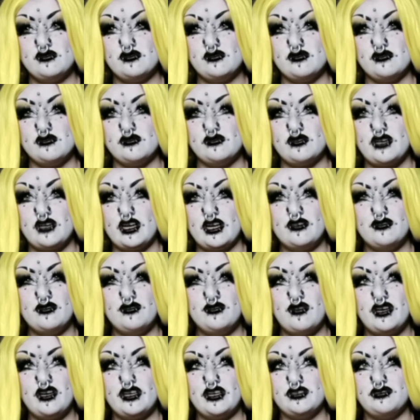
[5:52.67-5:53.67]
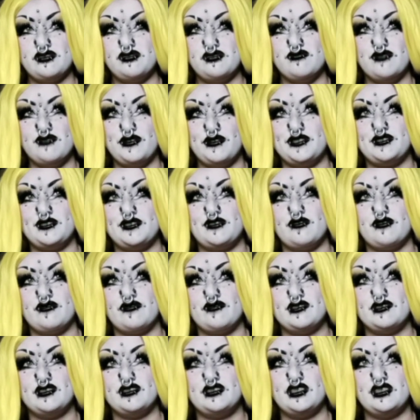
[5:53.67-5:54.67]
Or I don't know how to do
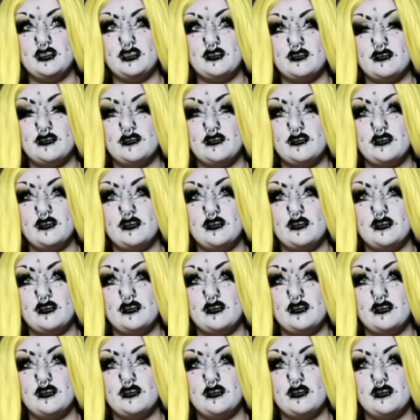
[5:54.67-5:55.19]
voiceovers either.